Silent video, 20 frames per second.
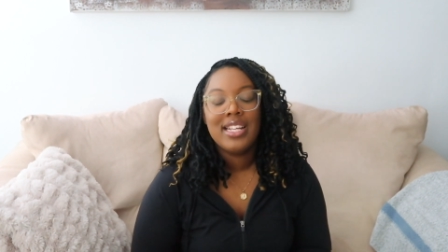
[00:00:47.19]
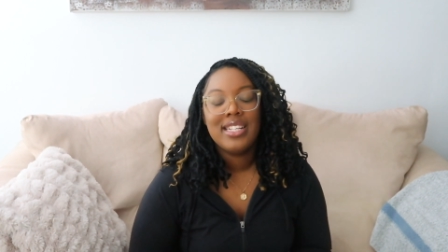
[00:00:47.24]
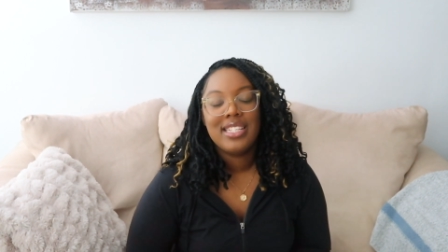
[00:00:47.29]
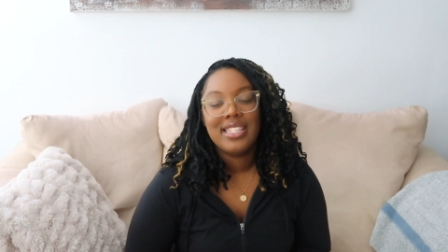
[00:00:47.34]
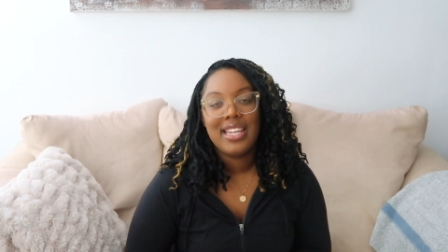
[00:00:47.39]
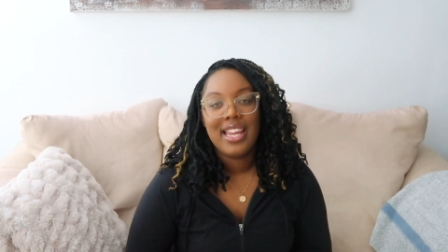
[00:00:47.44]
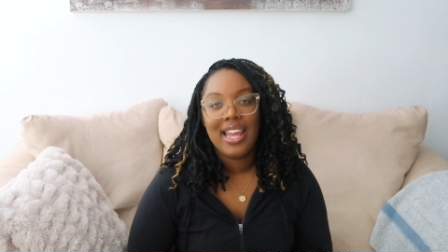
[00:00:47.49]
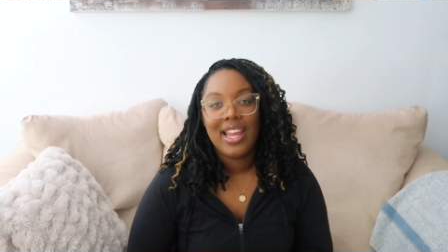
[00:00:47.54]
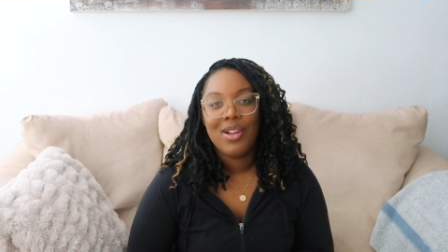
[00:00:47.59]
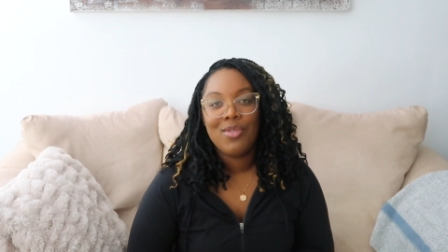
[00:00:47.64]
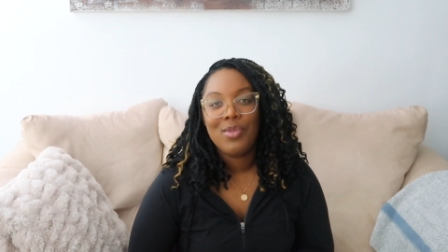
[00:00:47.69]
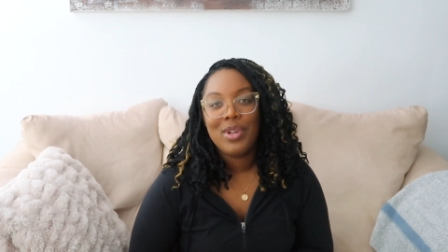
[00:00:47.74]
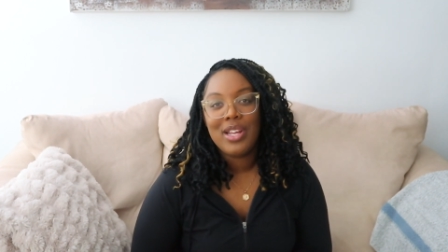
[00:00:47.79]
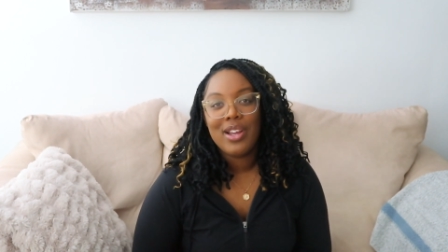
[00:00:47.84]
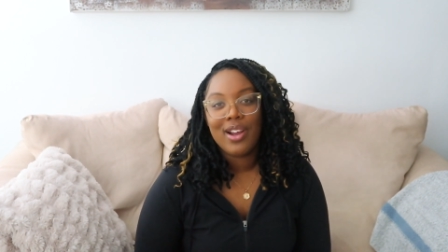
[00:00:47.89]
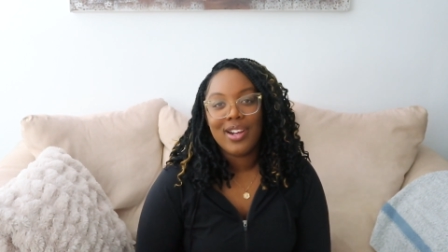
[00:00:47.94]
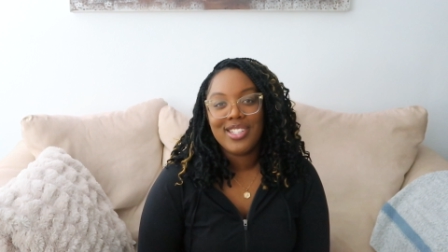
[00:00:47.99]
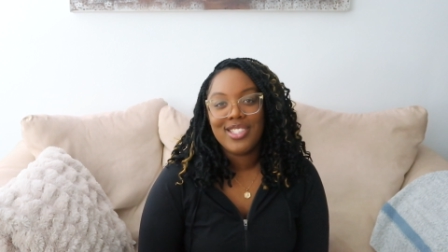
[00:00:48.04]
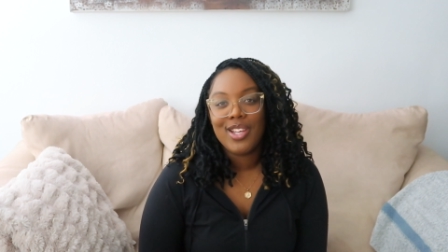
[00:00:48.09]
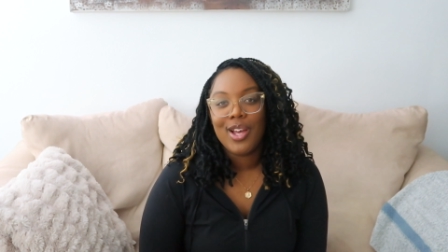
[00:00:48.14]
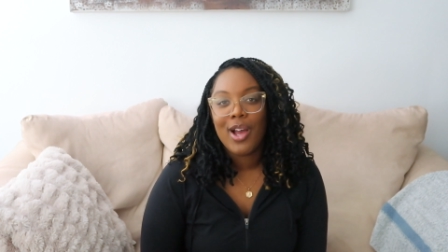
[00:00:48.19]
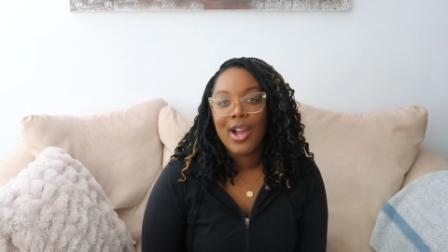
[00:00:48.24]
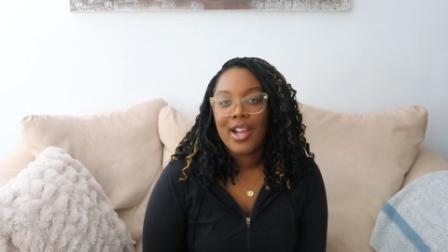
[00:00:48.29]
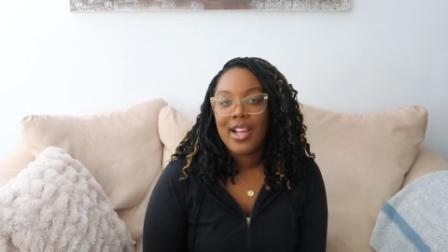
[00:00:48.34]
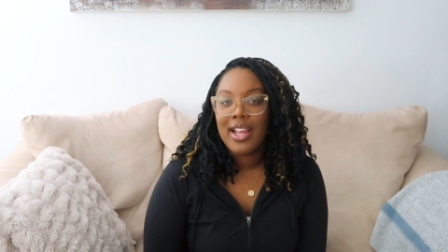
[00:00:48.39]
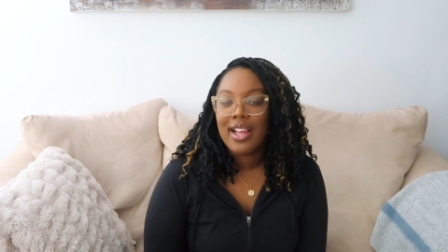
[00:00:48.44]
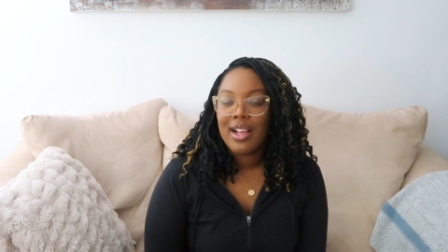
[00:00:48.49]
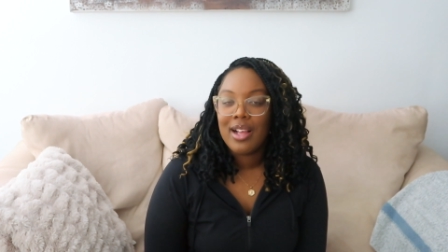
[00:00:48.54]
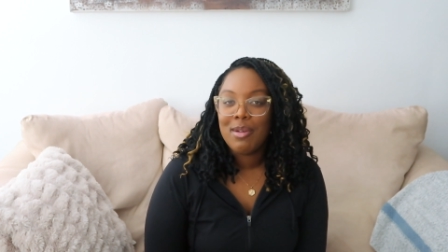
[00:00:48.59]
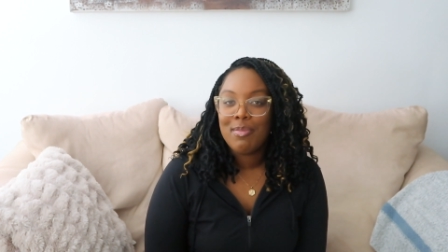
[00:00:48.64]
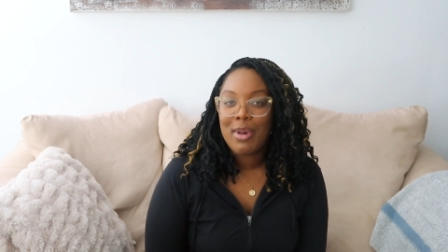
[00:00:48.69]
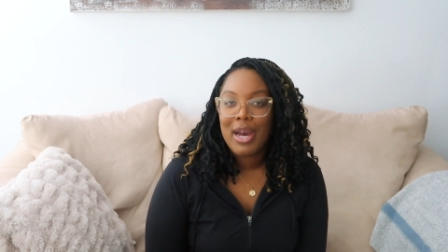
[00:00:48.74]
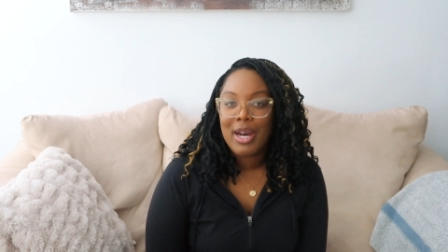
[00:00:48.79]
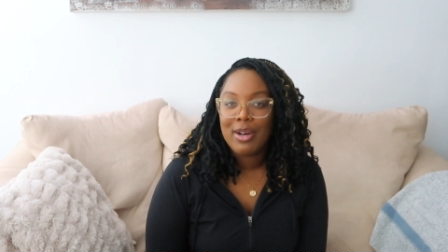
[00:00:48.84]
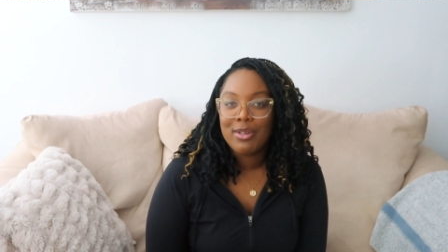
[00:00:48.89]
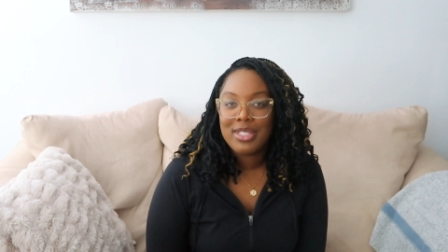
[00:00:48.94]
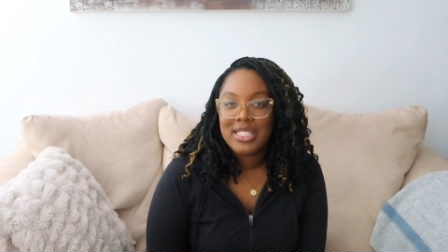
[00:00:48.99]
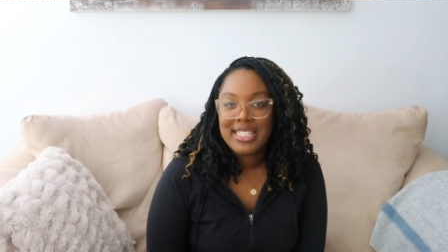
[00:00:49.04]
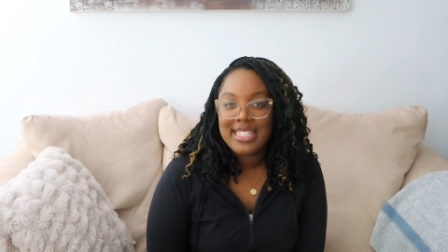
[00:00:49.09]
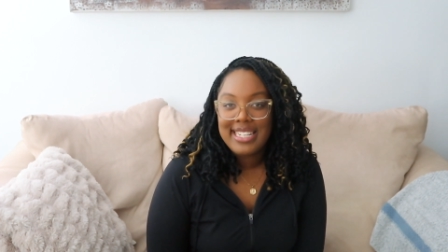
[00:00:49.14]
today we are talking
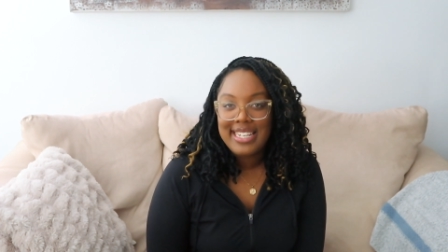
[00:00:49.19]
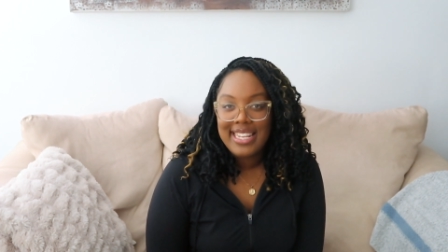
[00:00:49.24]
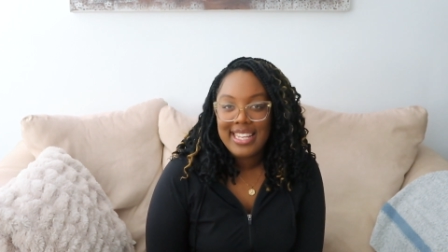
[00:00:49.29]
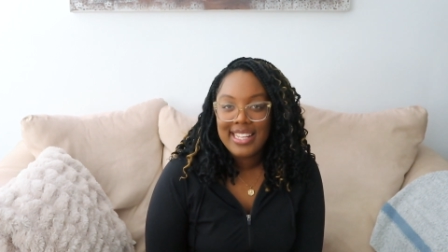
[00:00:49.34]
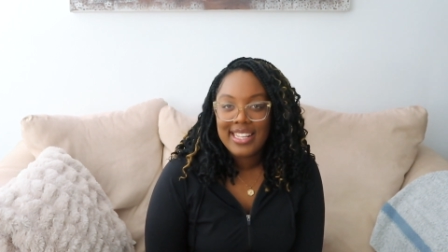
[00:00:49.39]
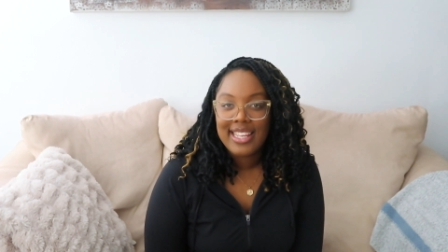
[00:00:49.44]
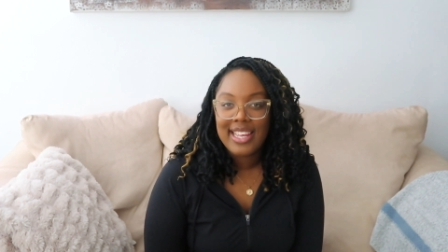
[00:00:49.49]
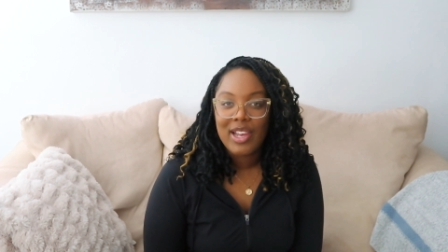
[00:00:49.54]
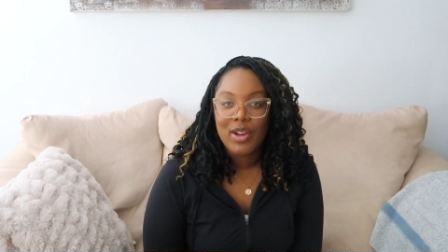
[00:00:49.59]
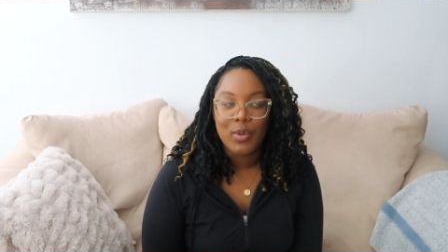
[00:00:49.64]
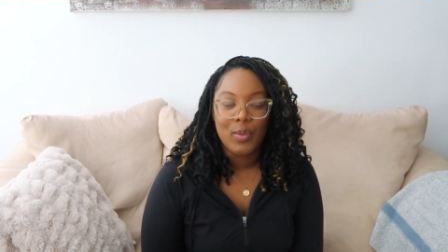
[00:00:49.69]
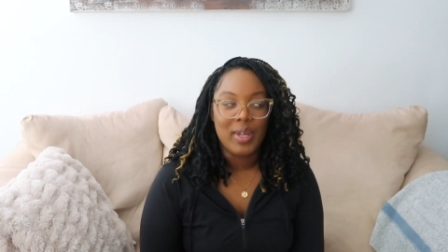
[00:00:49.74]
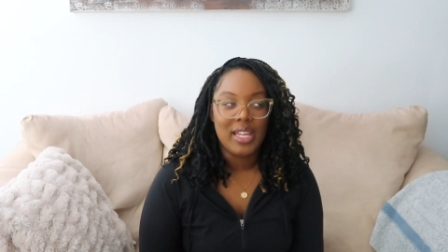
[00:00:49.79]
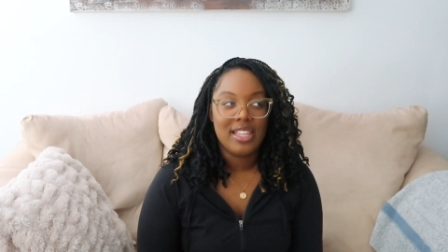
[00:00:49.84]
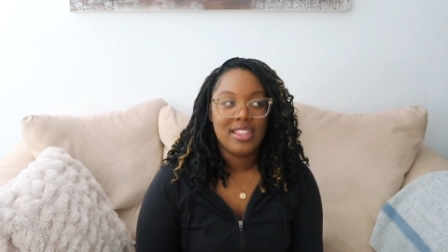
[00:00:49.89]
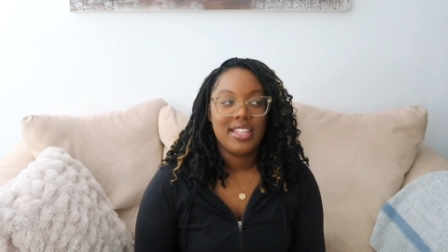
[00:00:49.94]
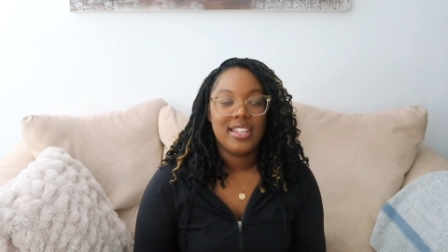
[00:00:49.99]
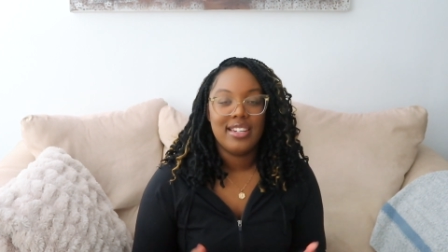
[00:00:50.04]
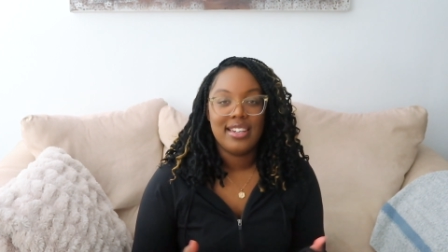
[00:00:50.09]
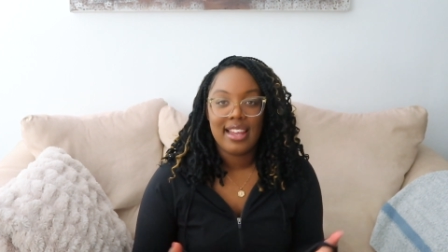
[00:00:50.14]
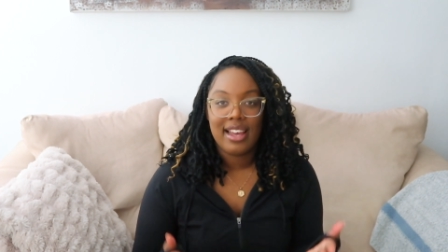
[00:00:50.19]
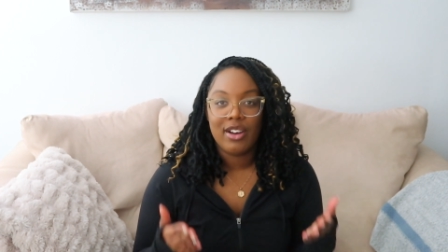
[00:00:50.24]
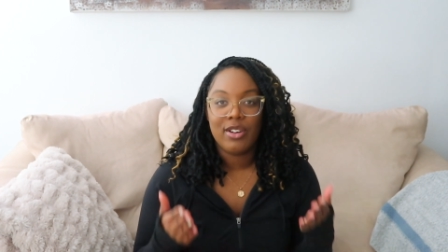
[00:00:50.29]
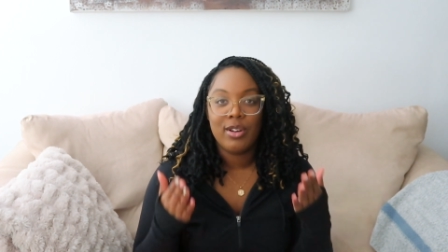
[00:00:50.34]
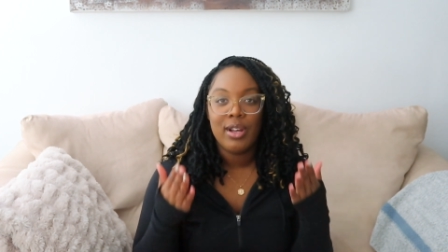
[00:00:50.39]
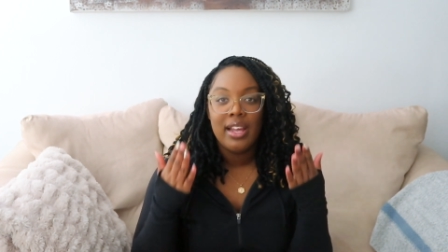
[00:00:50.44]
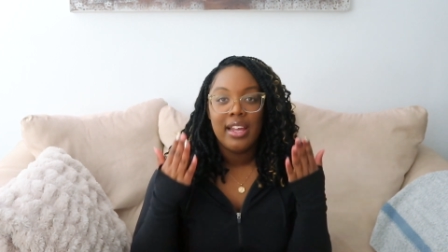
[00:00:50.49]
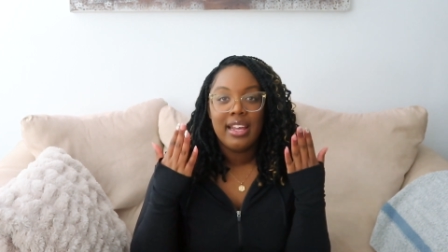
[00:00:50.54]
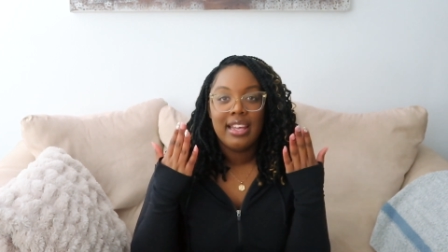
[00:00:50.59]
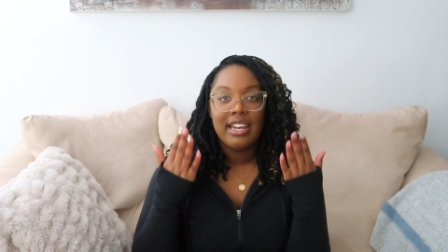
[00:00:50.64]
about dealing with doubt.